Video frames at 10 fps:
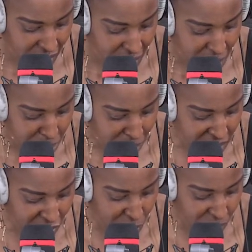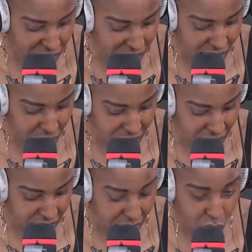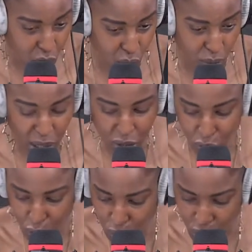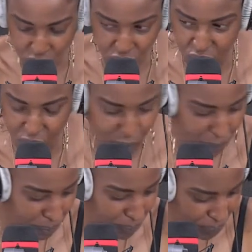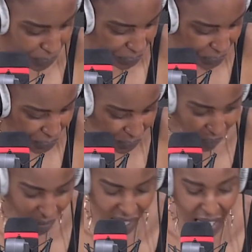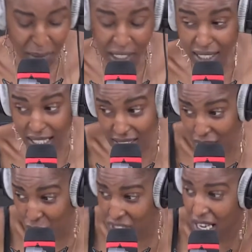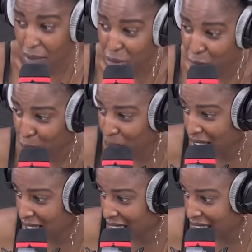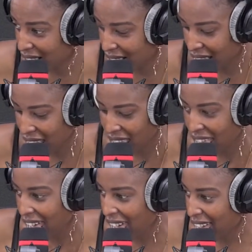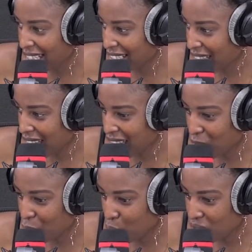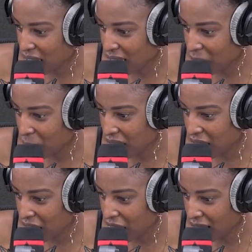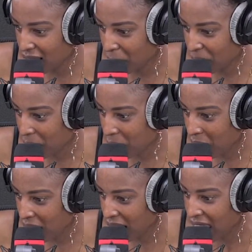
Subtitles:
Management Systems, that's names, should be used. I mean, it's interesting. I've been following this case. And, of course, there was hearing in September.